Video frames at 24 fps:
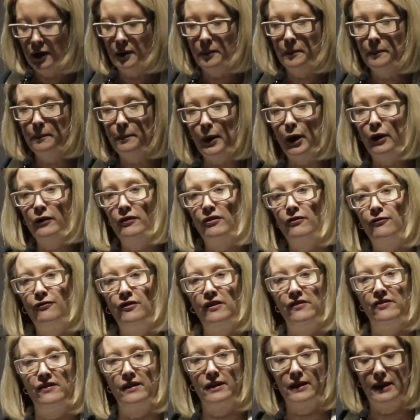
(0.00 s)
both
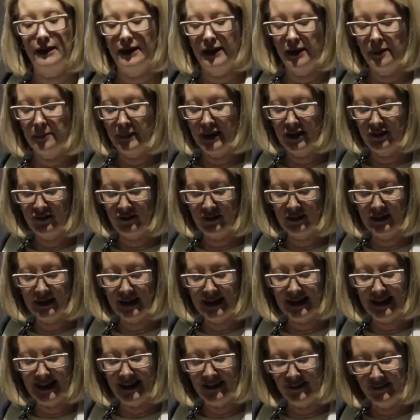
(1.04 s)
physically and
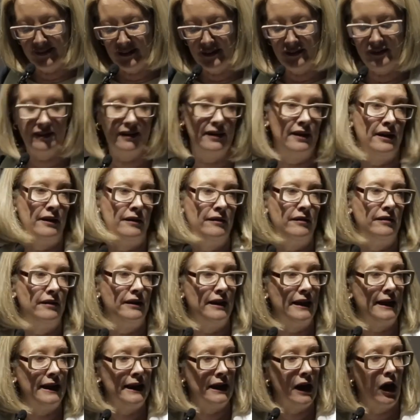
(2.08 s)
mentally, is indeed
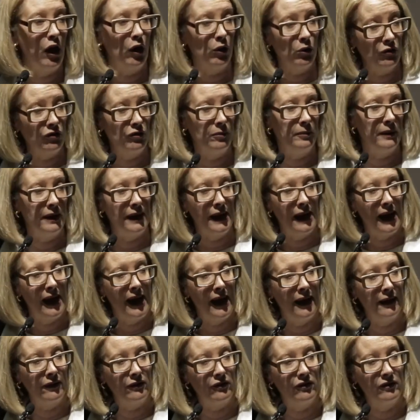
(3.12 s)
the ultimate
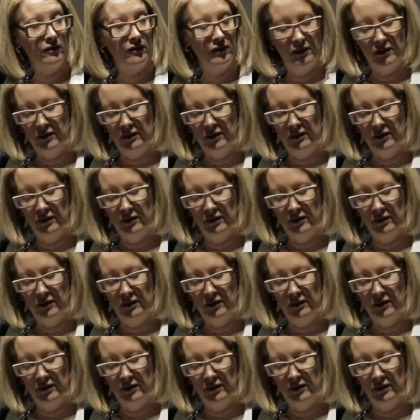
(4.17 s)
act